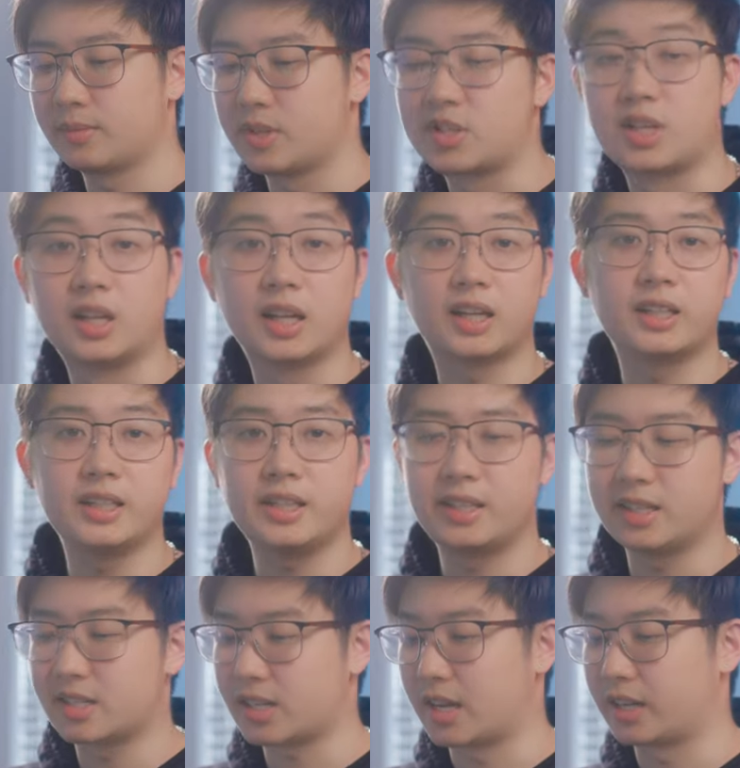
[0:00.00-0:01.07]
So luckily,
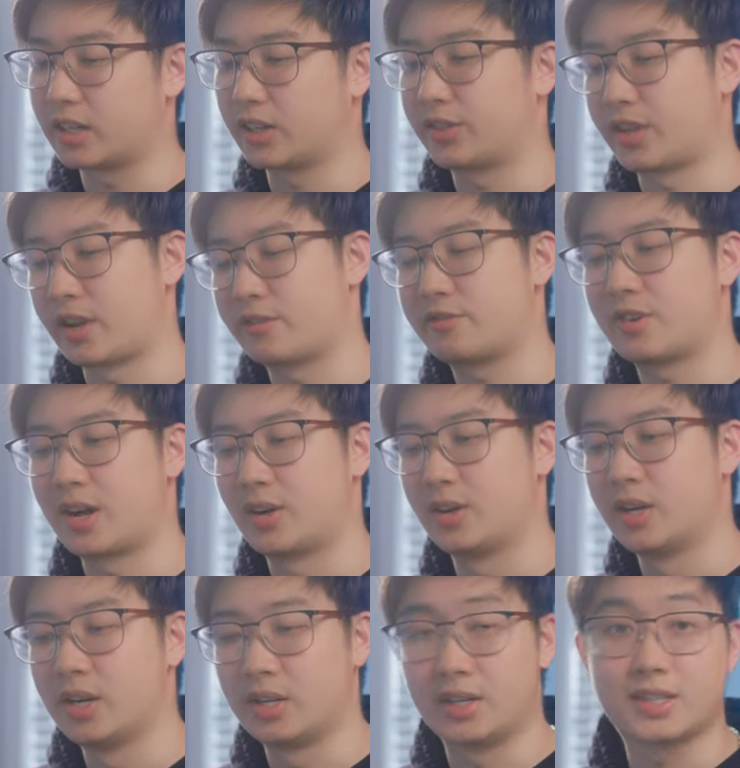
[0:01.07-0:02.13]
this icon that I found
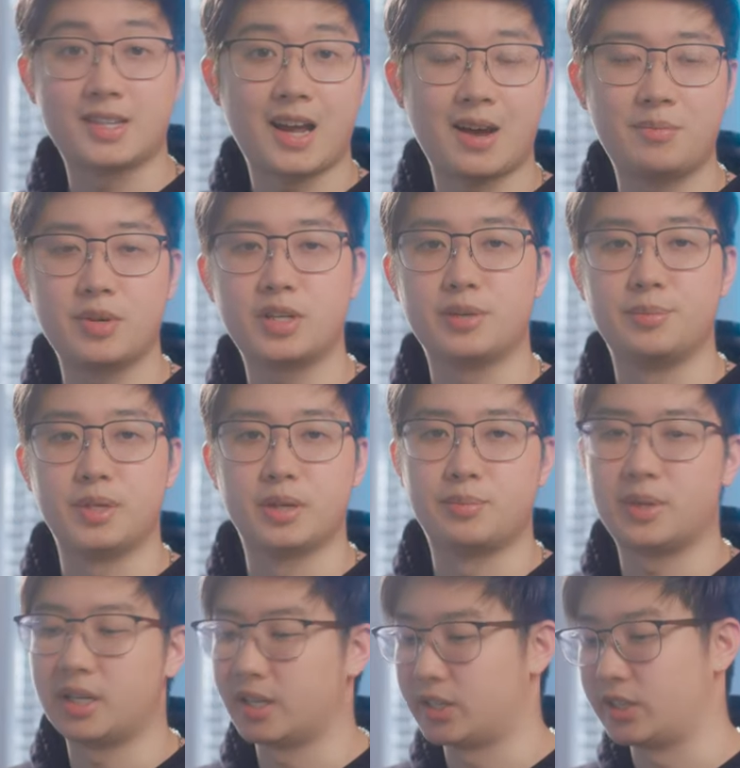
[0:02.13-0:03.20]
just happened to be a
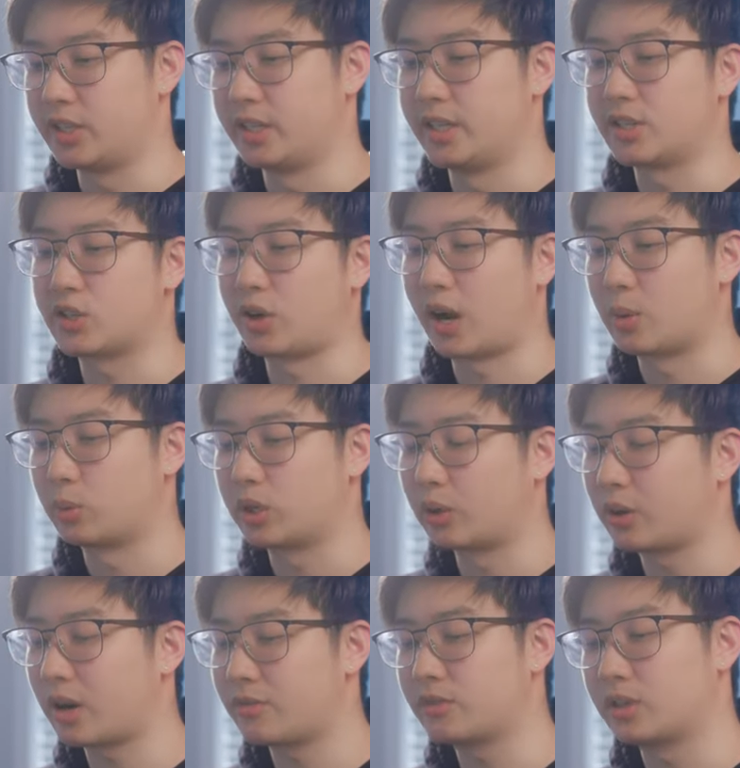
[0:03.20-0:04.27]
PNG, so I
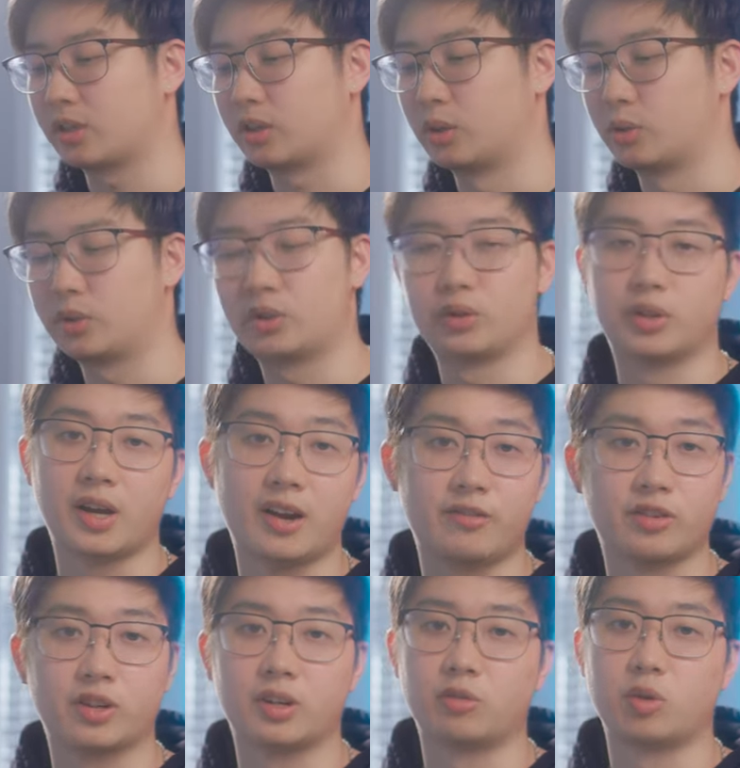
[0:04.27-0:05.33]
don't have to go through the
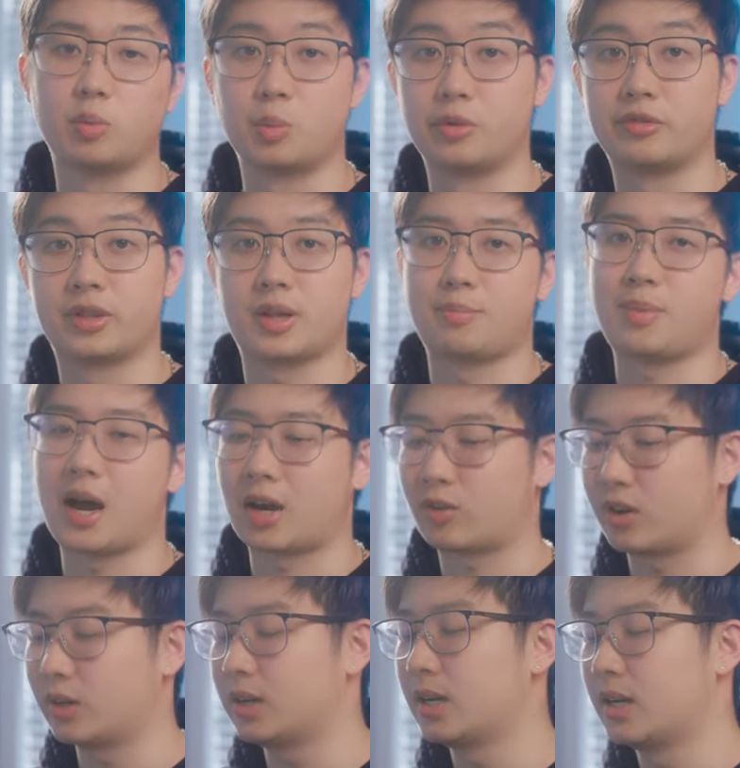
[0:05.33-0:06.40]
effort of removing the
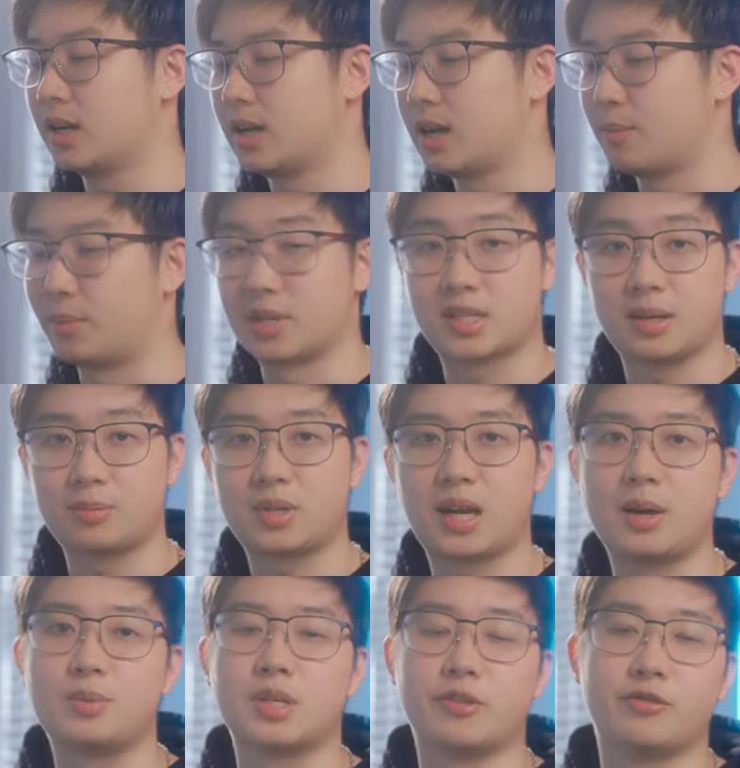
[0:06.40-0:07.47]
background. But
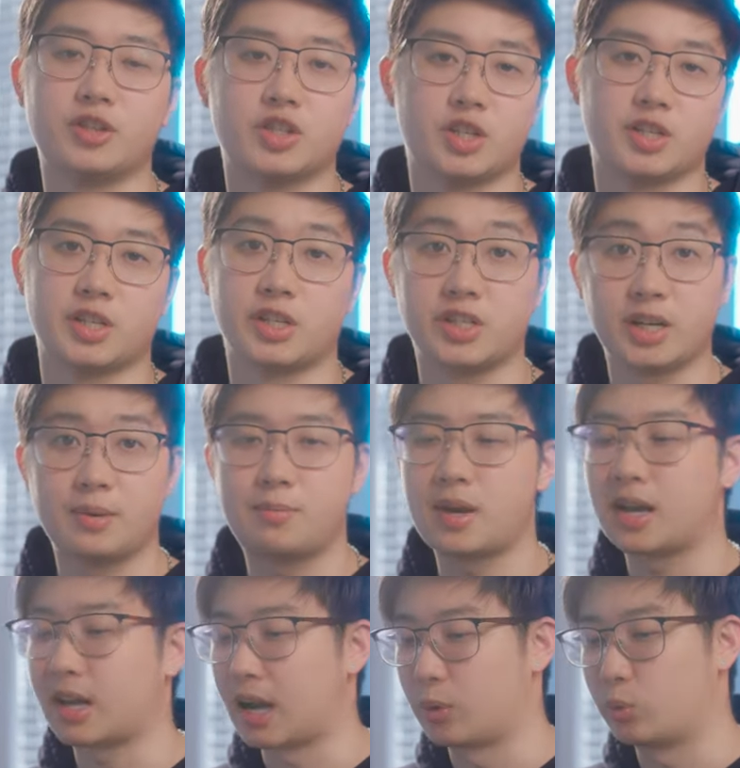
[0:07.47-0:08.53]
sometimes if it's just a
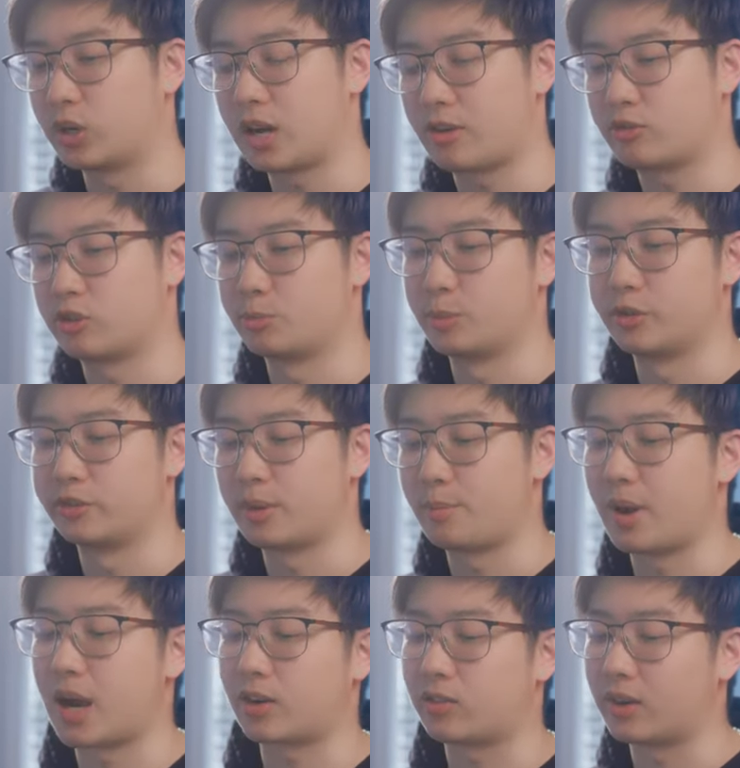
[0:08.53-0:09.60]
JPEG, I would have to remove the
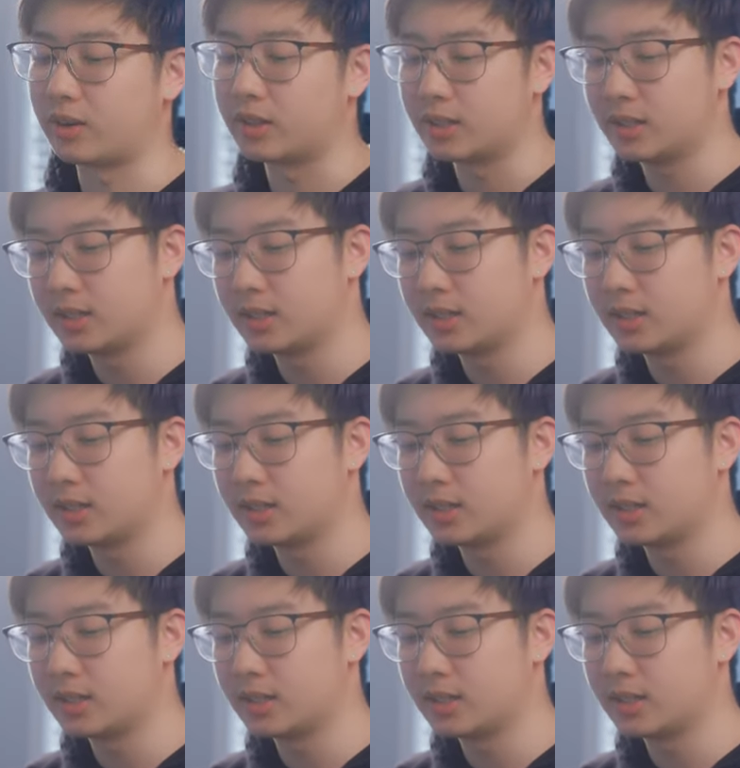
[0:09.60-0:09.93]
background.